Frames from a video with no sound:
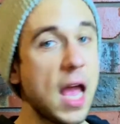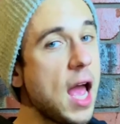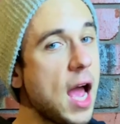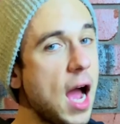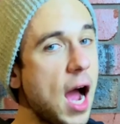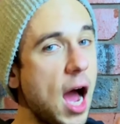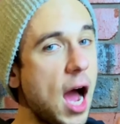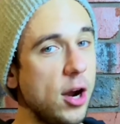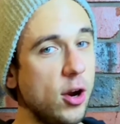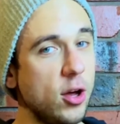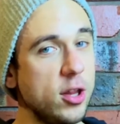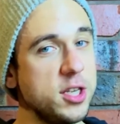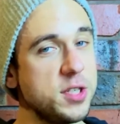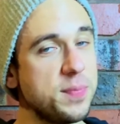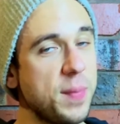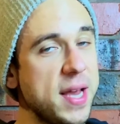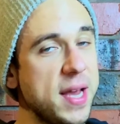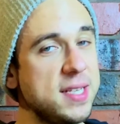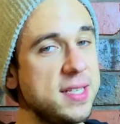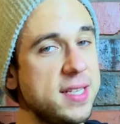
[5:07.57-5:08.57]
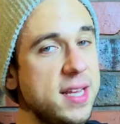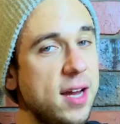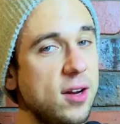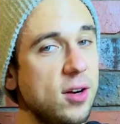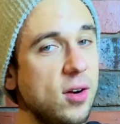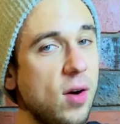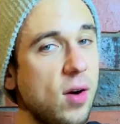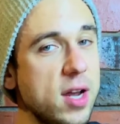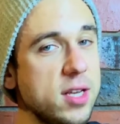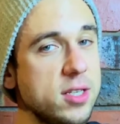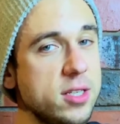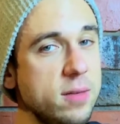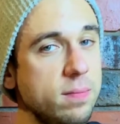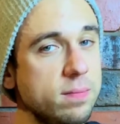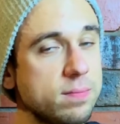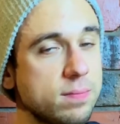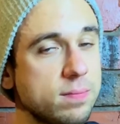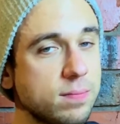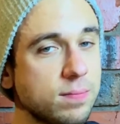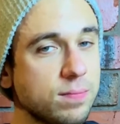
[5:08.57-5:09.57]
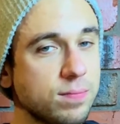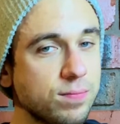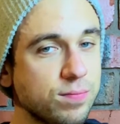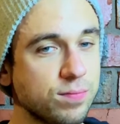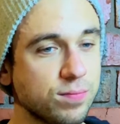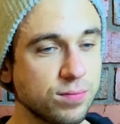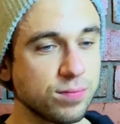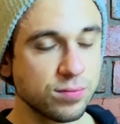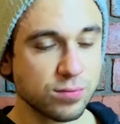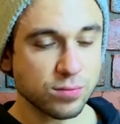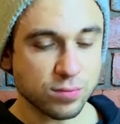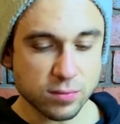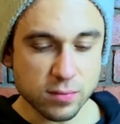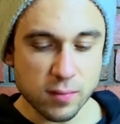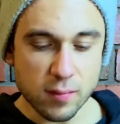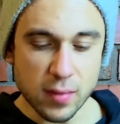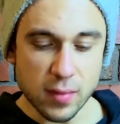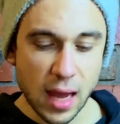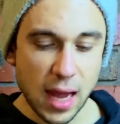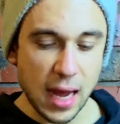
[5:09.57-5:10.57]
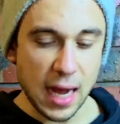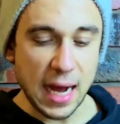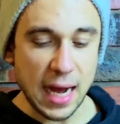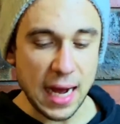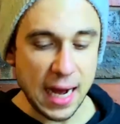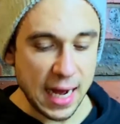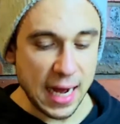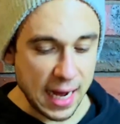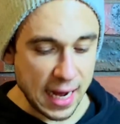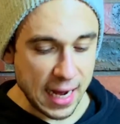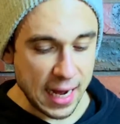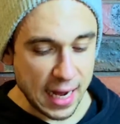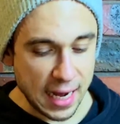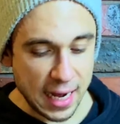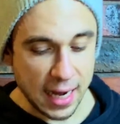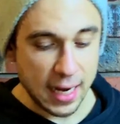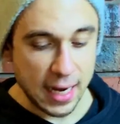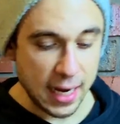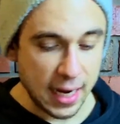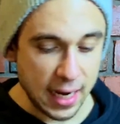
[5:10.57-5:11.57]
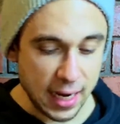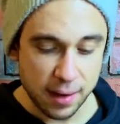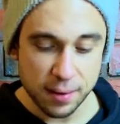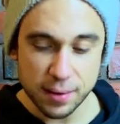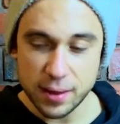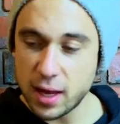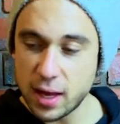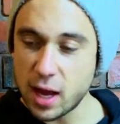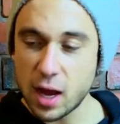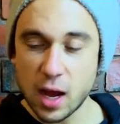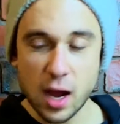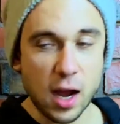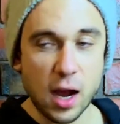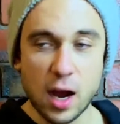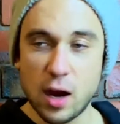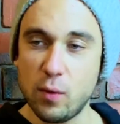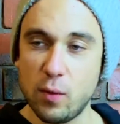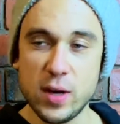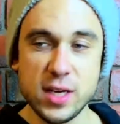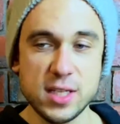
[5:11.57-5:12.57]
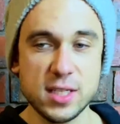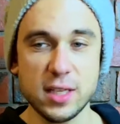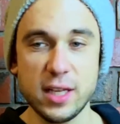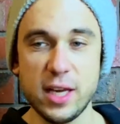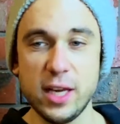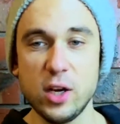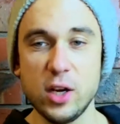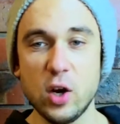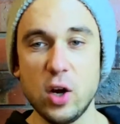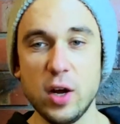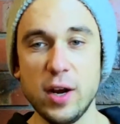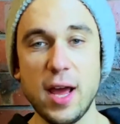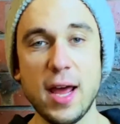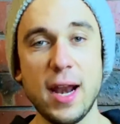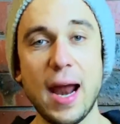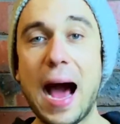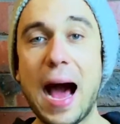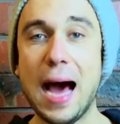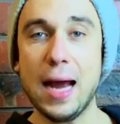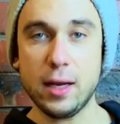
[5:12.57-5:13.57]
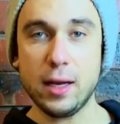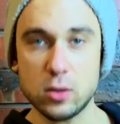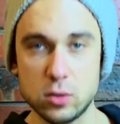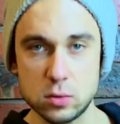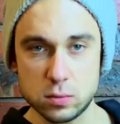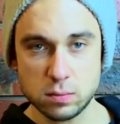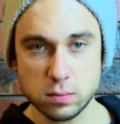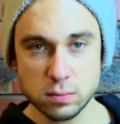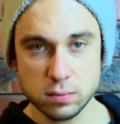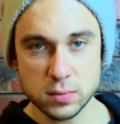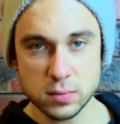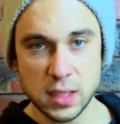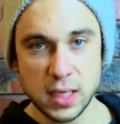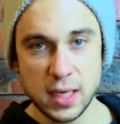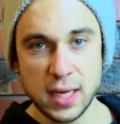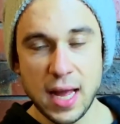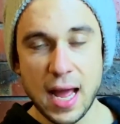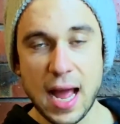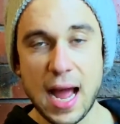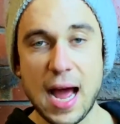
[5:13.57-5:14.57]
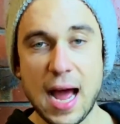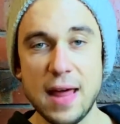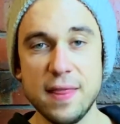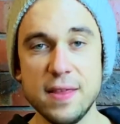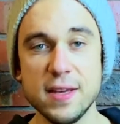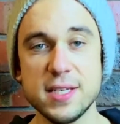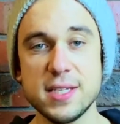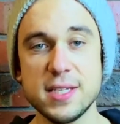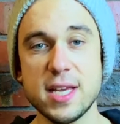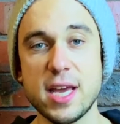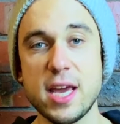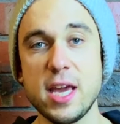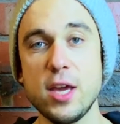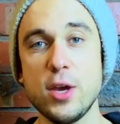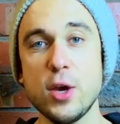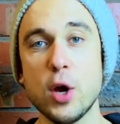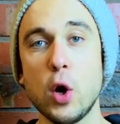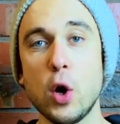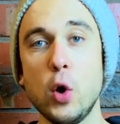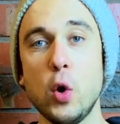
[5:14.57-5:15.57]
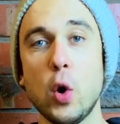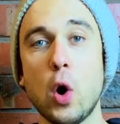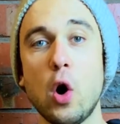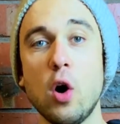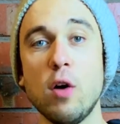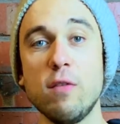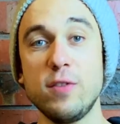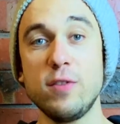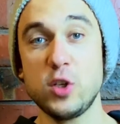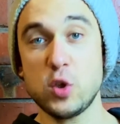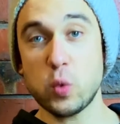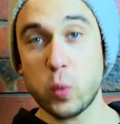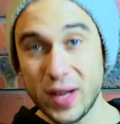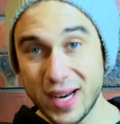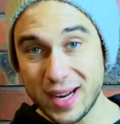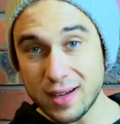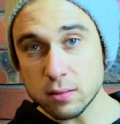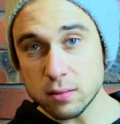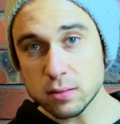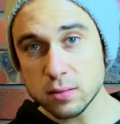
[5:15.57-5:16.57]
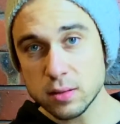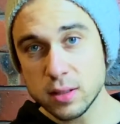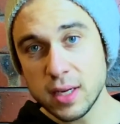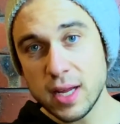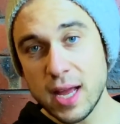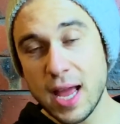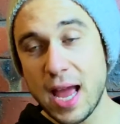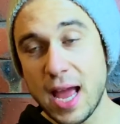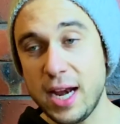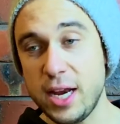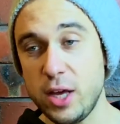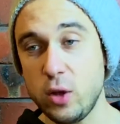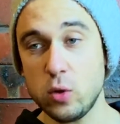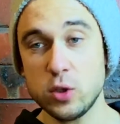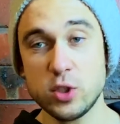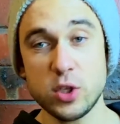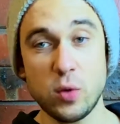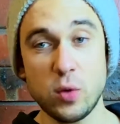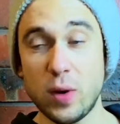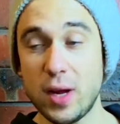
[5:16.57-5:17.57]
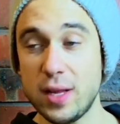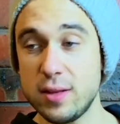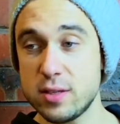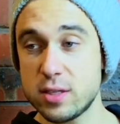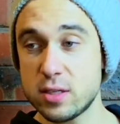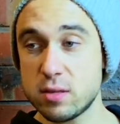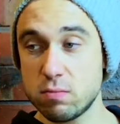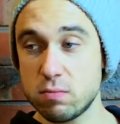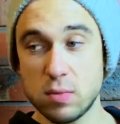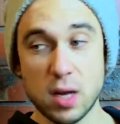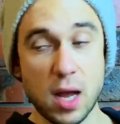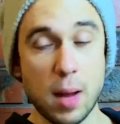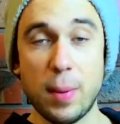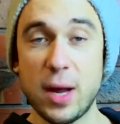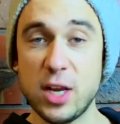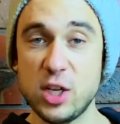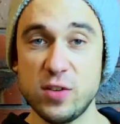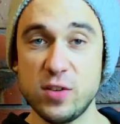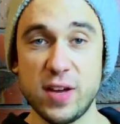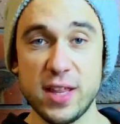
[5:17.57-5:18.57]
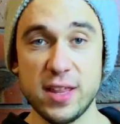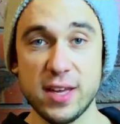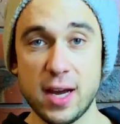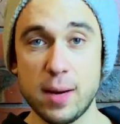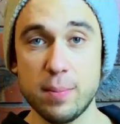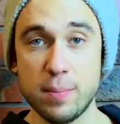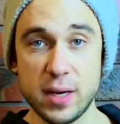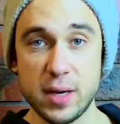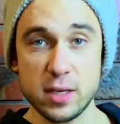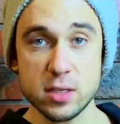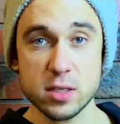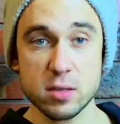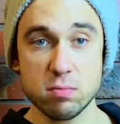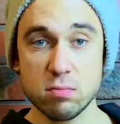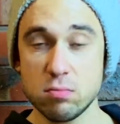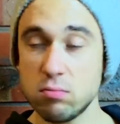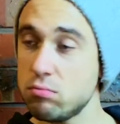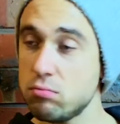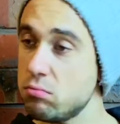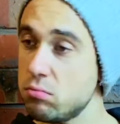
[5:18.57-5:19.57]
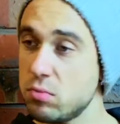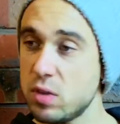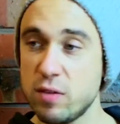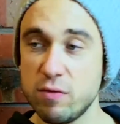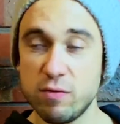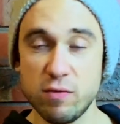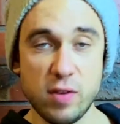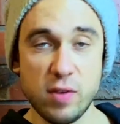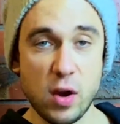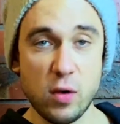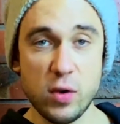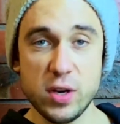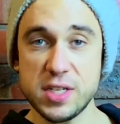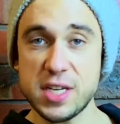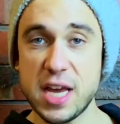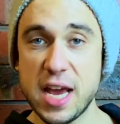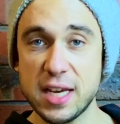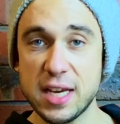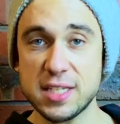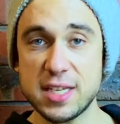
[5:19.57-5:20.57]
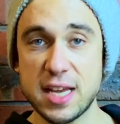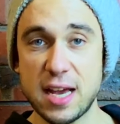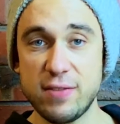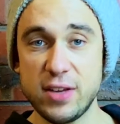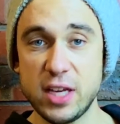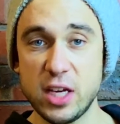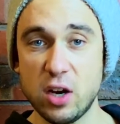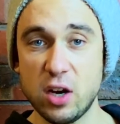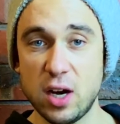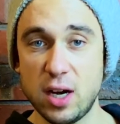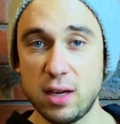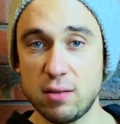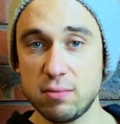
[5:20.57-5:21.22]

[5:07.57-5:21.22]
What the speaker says: I know this may sound crazy. I recently got an article. The CEO of Twitter, and he also runs a bunch of other companies. Very tech savvy guy.